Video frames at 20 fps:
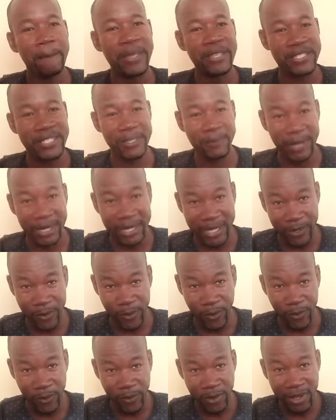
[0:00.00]
Mr.
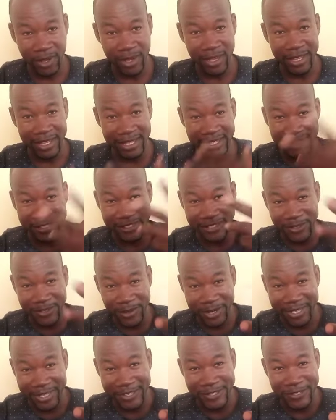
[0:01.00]
Bakano is
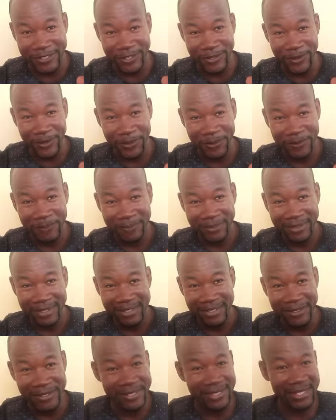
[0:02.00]
talking to you.
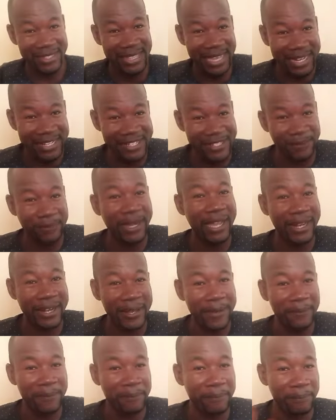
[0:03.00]
You see, that's my
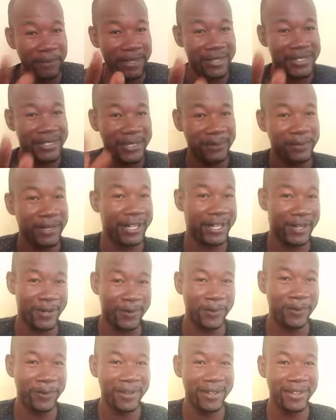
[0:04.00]
name, Mr.
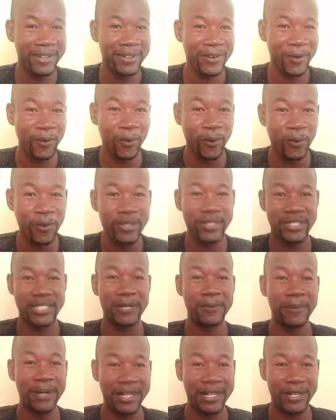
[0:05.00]
Bakano, or
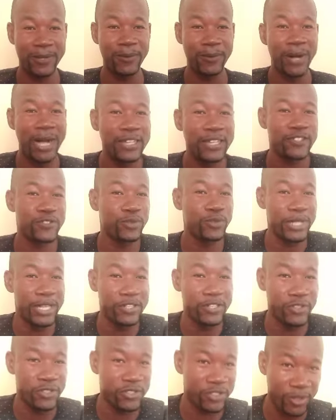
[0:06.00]
Sarvakano, as
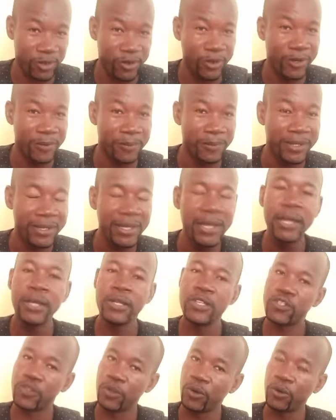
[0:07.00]
students used to call me.
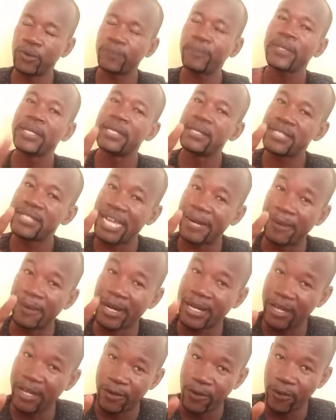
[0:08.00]
So,
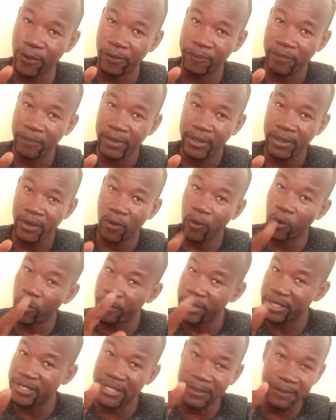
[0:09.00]
Sarvakano or
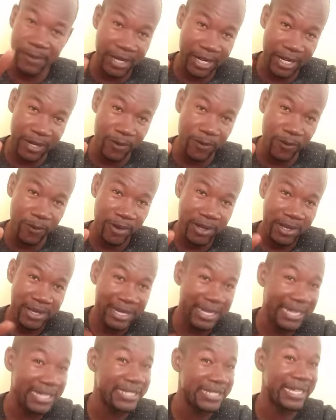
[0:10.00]
Mr. Bakano
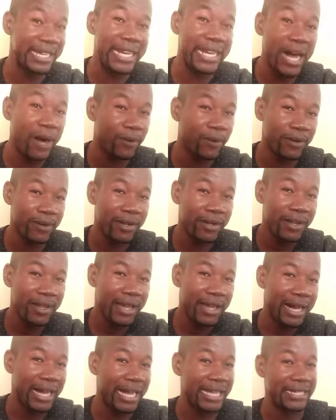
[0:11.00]
is the noun,
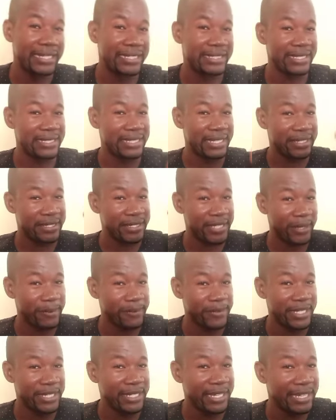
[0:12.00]
and it is the
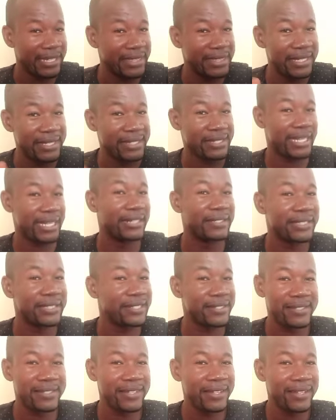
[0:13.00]
subject in this
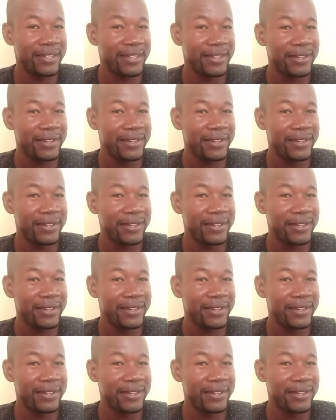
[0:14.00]
sentence.